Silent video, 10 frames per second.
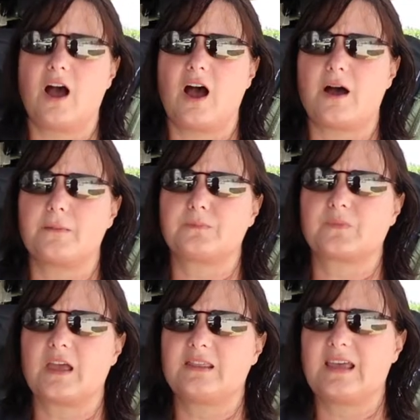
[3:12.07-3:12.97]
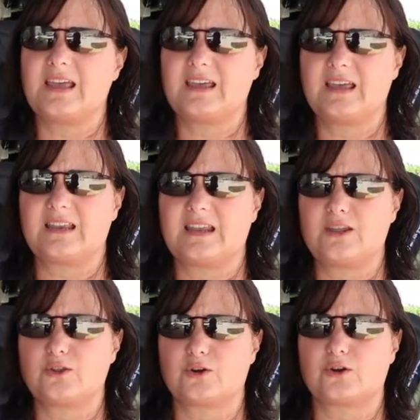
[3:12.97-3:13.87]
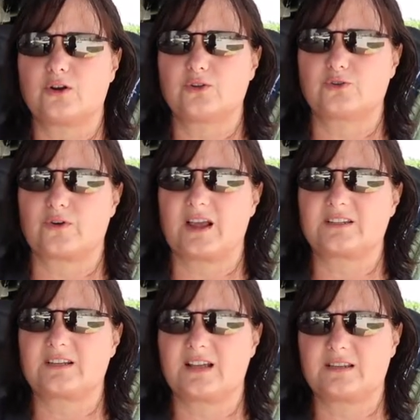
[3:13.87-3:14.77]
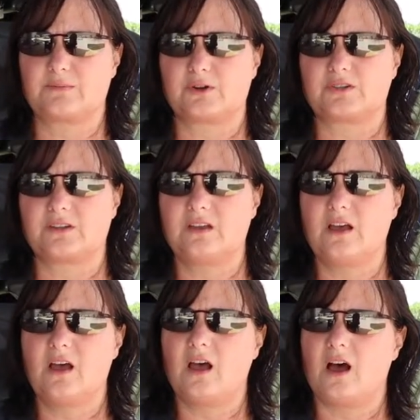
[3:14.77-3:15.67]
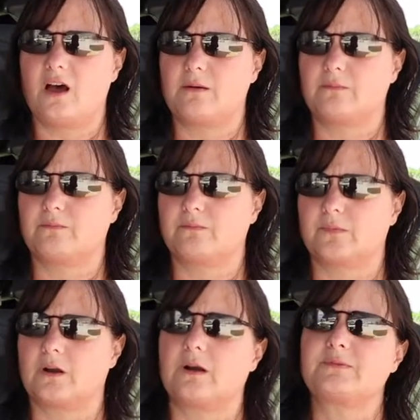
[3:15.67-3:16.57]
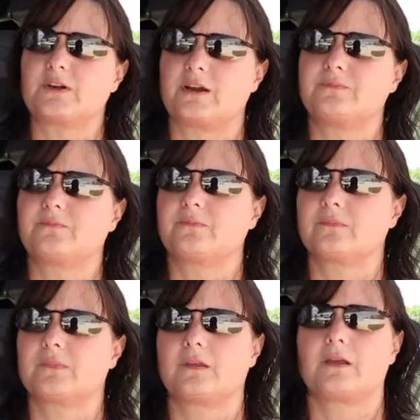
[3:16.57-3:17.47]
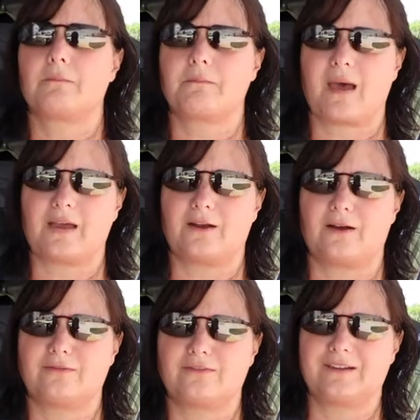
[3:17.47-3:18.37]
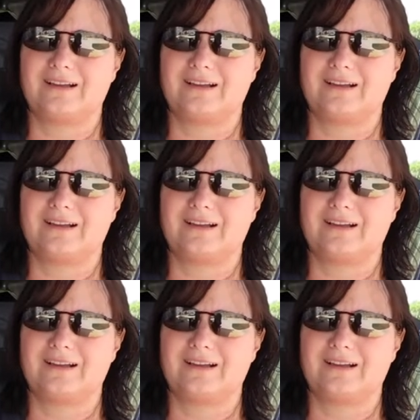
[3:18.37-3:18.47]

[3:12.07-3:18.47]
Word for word: Um, and they can either direct select the person, um, I'm sorry, back it off.